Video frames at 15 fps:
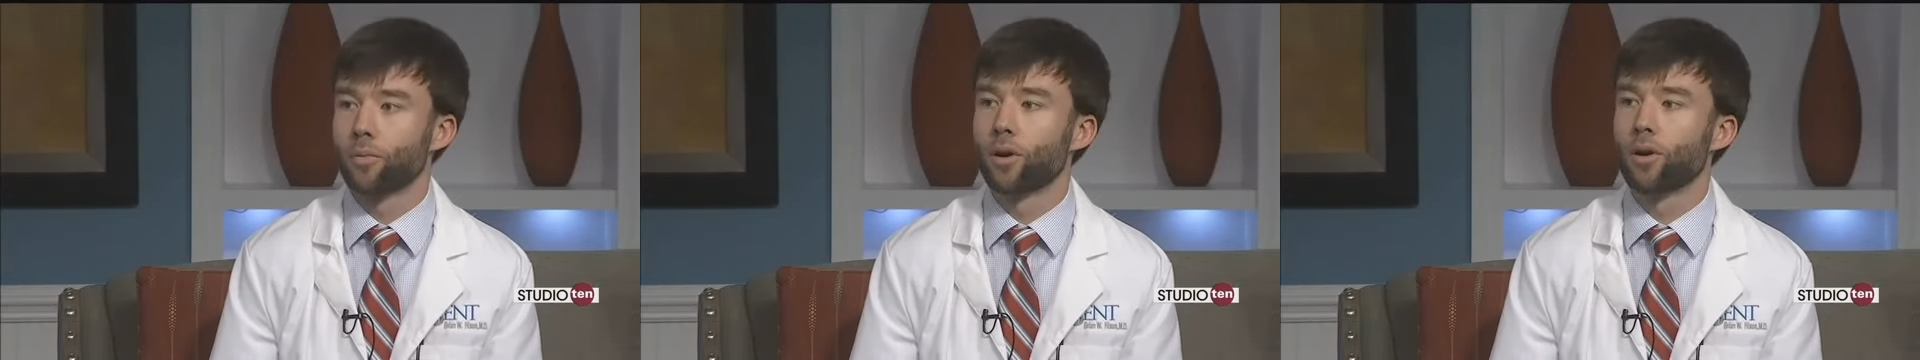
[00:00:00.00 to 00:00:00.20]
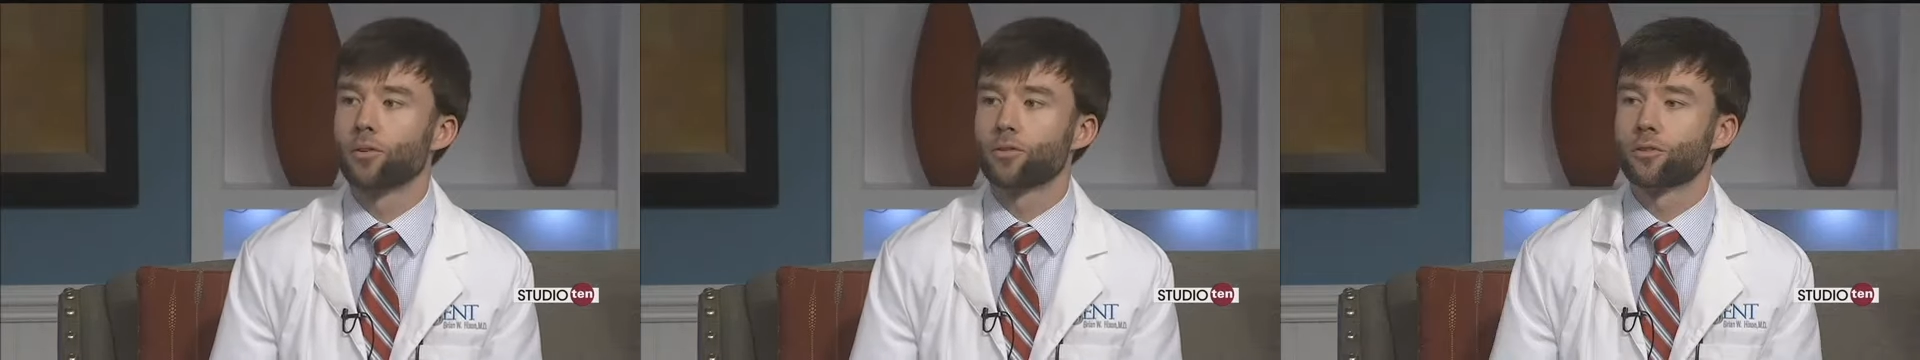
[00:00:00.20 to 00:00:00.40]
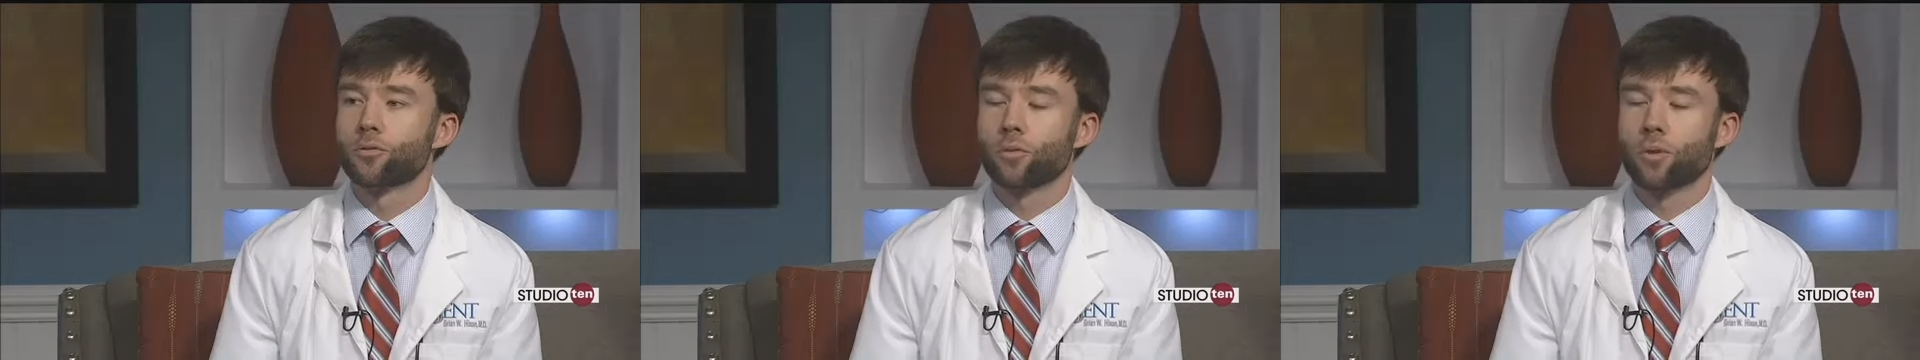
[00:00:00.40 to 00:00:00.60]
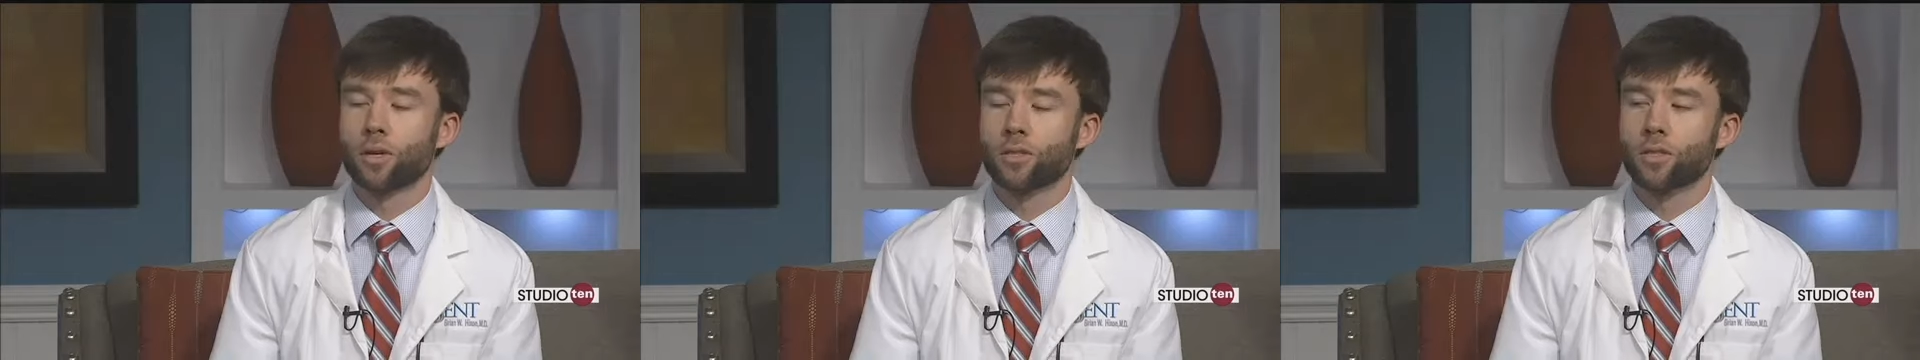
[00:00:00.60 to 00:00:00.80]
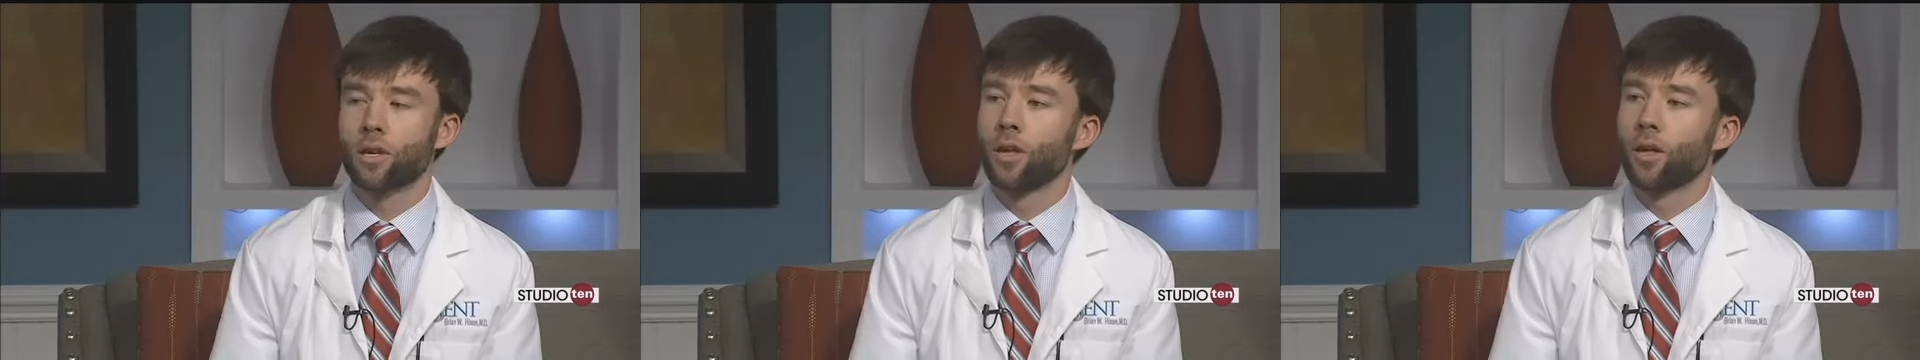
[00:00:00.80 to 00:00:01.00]
most
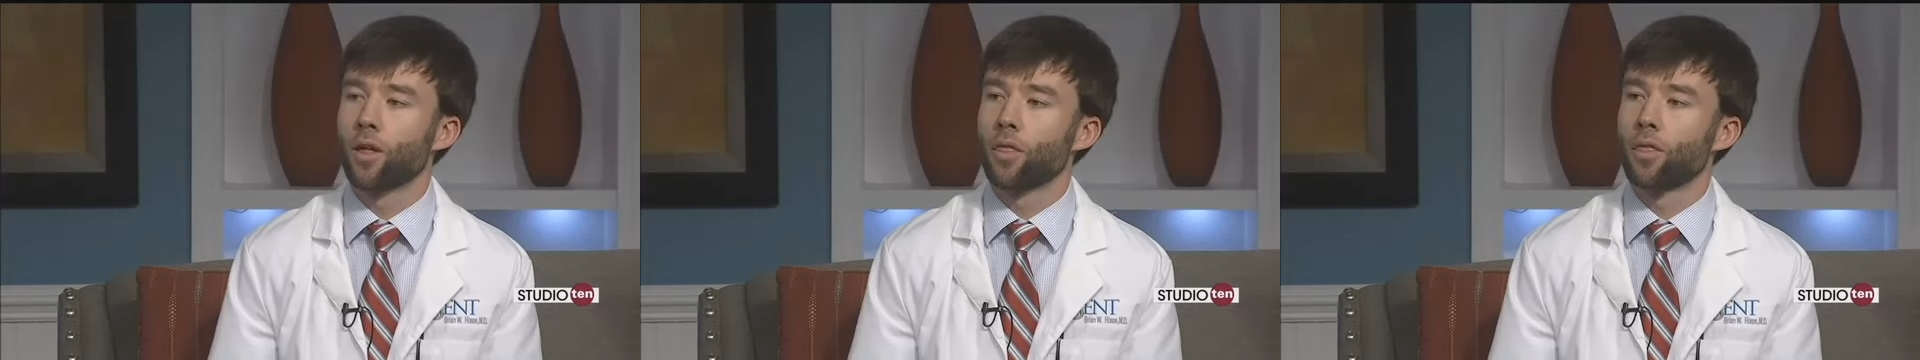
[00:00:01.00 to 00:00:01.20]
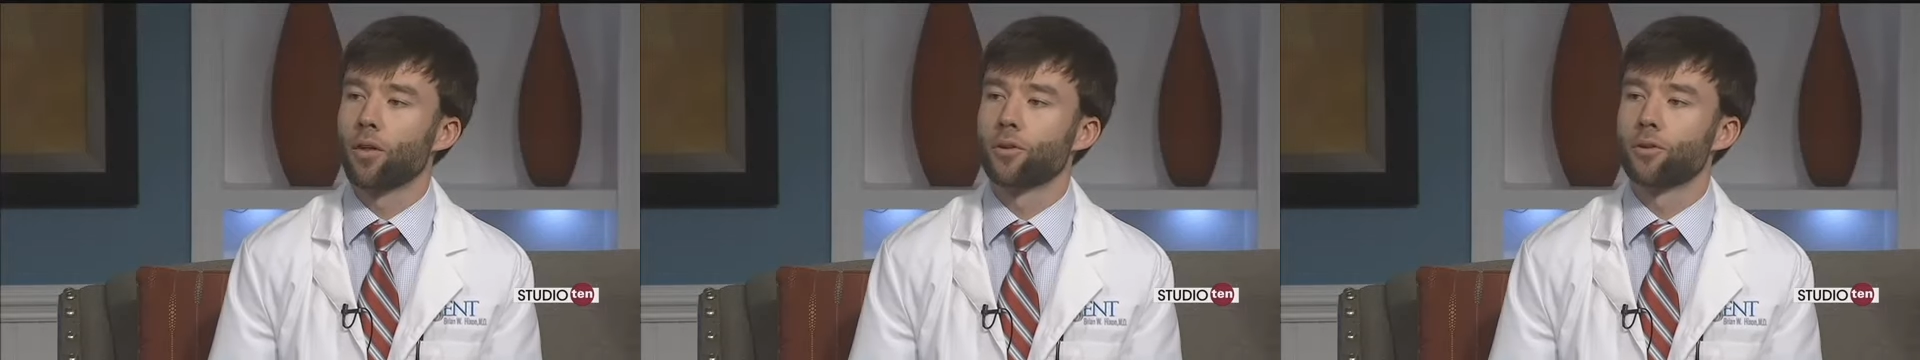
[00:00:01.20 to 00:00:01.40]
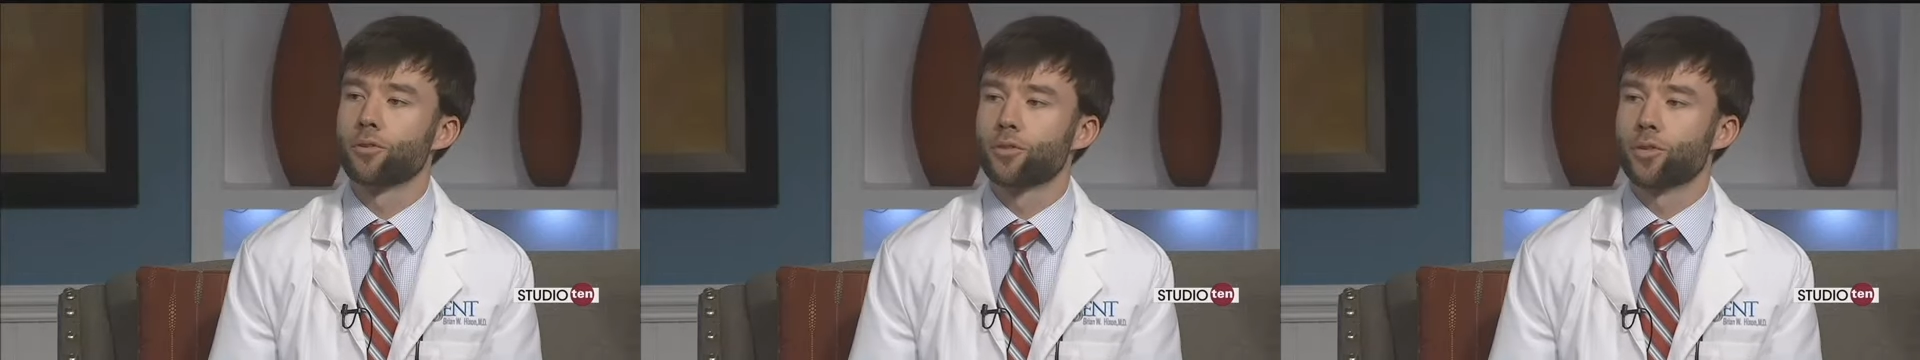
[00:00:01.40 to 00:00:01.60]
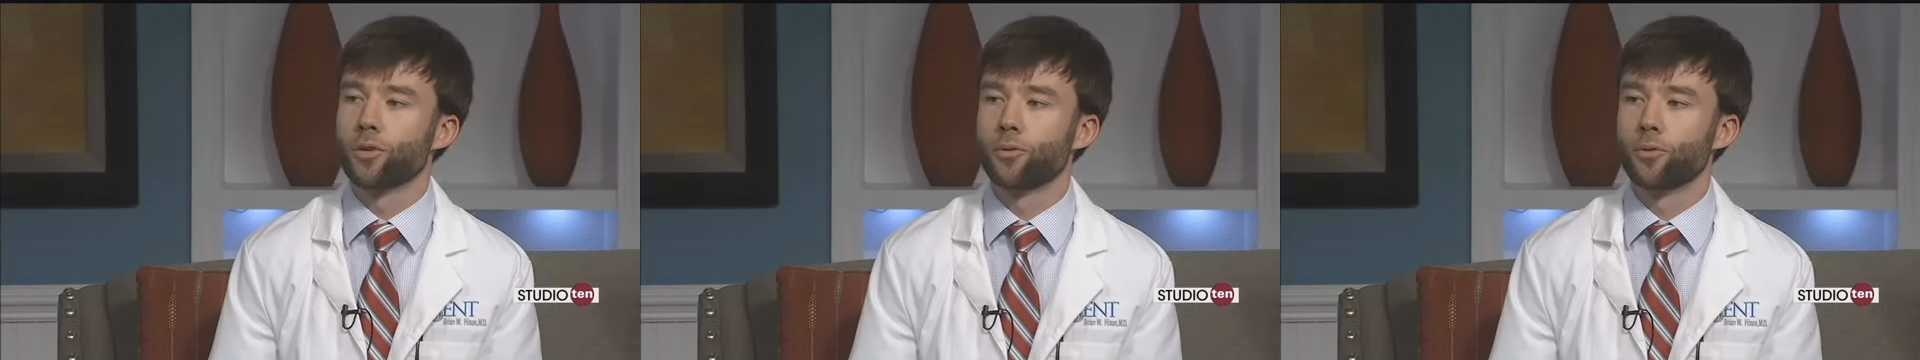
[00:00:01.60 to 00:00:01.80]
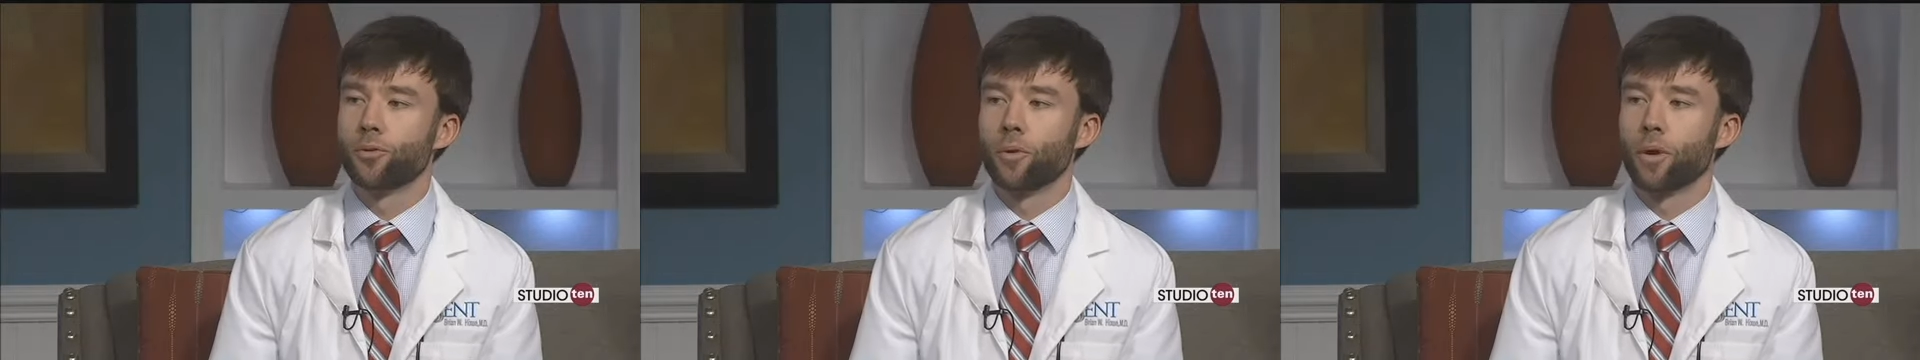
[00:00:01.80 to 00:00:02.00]
was those
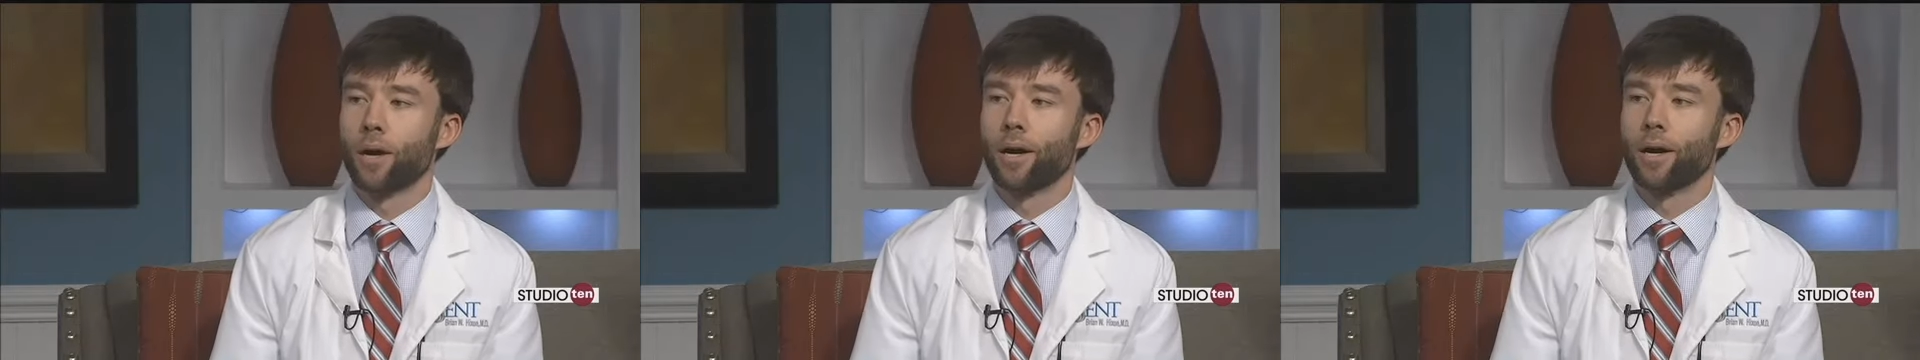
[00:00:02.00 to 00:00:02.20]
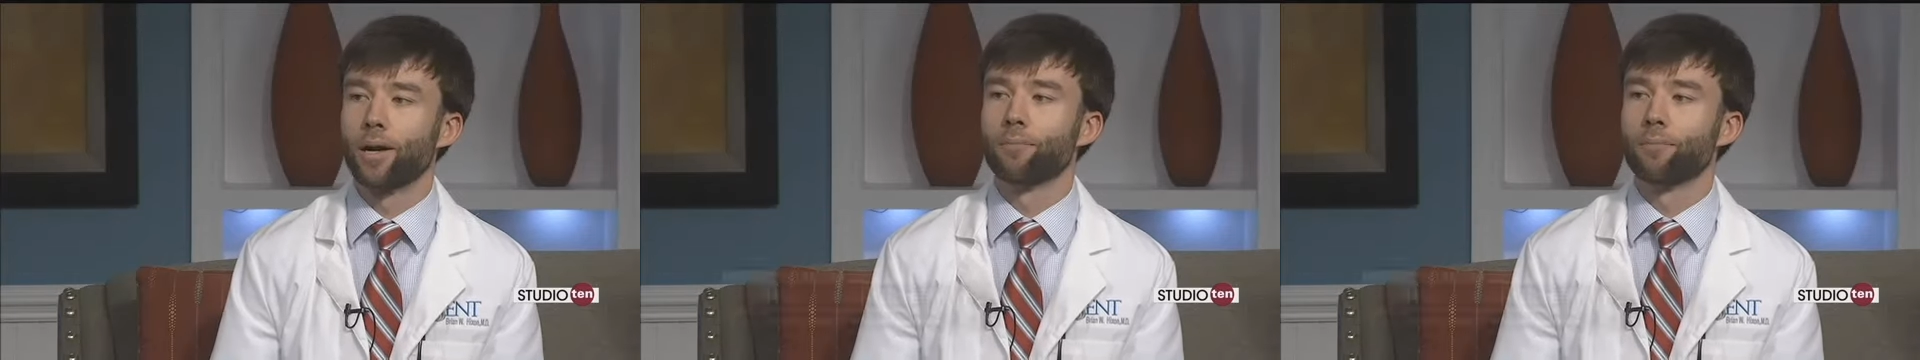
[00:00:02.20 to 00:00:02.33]
who